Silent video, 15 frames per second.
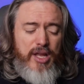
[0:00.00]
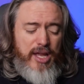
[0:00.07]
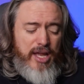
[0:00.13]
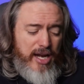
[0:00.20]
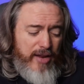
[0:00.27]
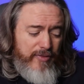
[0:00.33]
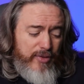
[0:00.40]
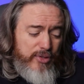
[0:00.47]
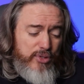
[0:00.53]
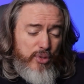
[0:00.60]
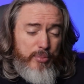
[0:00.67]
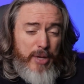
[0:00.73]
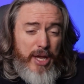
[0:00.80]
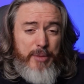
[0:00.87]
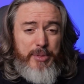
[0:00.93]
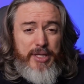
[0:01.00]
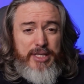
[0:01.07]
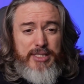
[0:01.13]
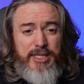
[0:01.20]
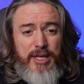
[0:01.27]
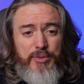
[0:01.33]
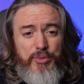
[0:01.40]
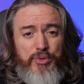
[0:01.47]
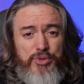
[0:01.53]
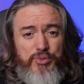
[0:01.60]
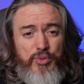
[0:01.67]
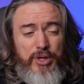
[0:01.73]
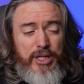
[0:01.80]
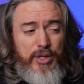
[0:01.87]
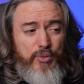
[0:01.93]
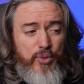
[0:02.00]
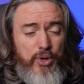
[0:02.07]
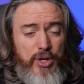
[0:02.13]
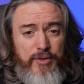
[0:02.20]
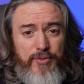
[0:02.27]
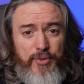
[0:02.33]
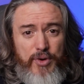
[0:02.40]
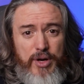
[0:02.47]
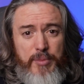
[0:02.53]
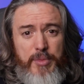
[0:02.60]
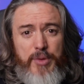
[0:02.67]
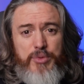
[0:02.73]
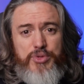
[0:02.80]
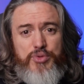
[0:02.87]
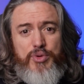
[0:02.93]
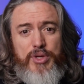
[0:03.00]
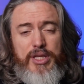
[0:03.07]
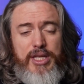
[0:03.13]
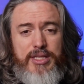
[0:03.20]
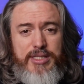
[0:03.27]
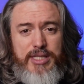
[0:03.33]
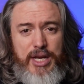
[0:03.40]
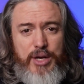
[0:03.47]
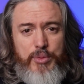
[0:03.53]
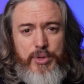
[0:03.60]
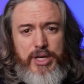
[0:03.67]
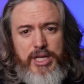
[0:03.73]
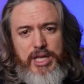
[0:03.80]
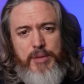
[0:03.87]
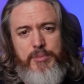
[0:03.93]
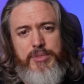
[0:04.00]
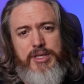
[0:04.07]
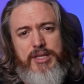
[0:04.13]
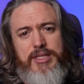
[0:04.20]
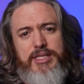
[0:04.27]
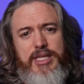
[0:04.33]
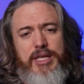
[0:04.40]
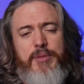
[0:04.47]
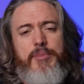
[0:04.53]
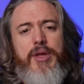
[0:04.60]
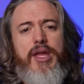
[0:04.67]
And I feel so bad because I was really rooting for him. I was really excited when he came to the team.